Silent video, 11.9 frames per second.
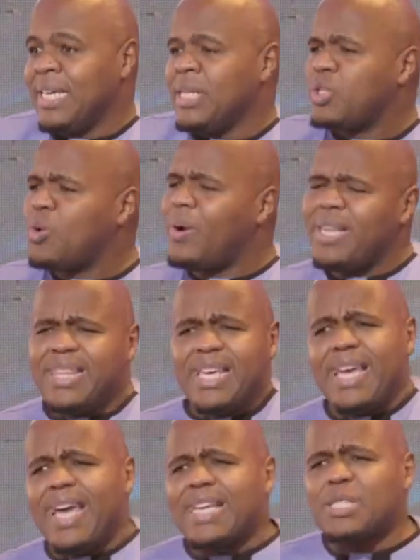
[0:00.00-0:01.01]
So when
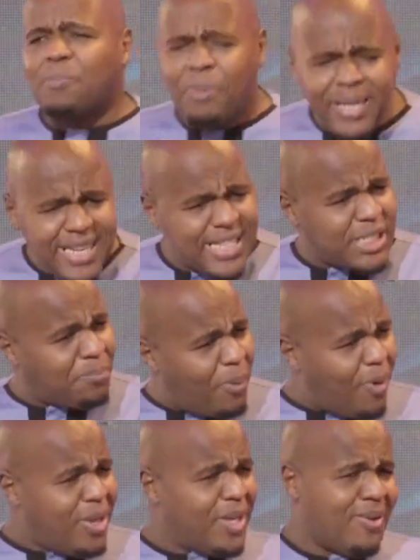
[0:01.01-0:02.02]
they experienced
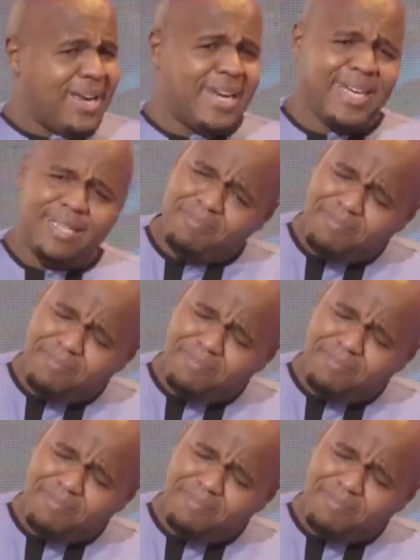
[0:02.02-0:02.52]
Paul, they were like,